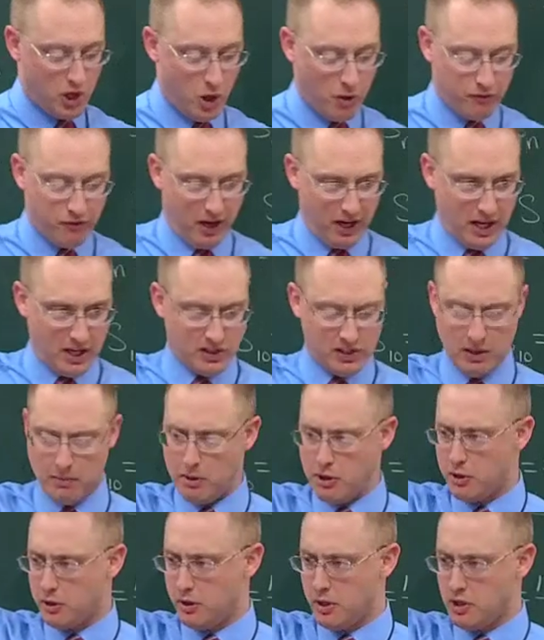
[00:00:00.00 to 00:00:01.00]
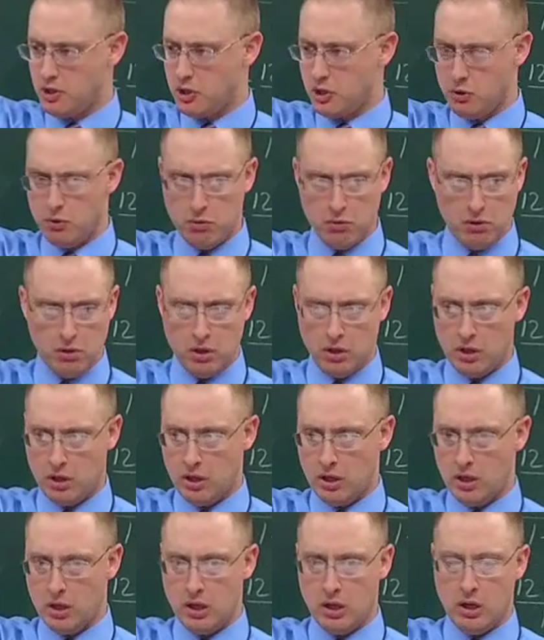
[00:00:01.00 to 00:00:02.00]
No finite sum on 32?
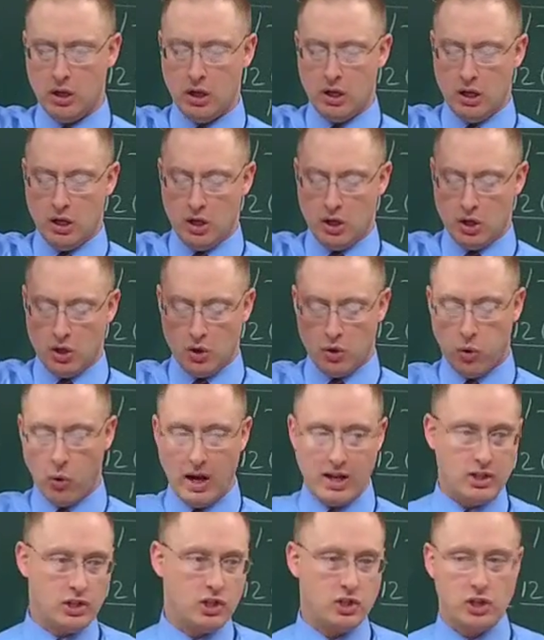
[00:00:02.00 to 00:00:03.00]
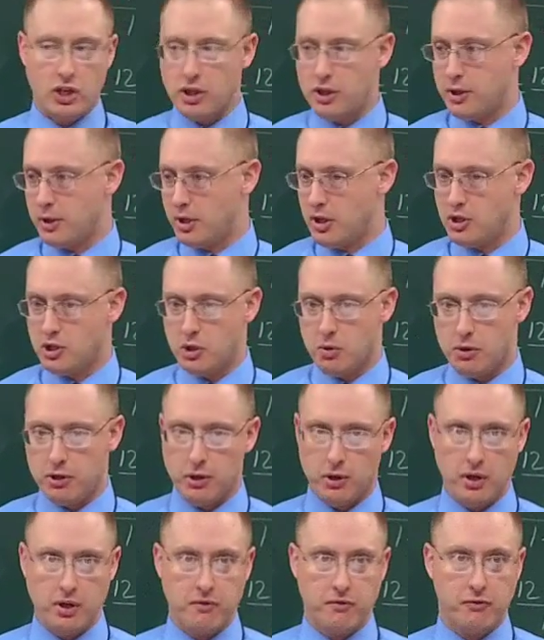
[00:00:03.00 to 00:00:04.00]
Questions on 32,
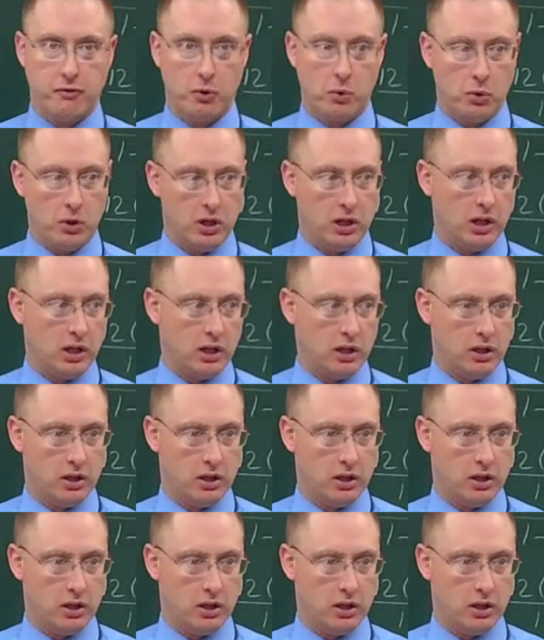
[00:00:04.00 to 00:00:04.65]
34.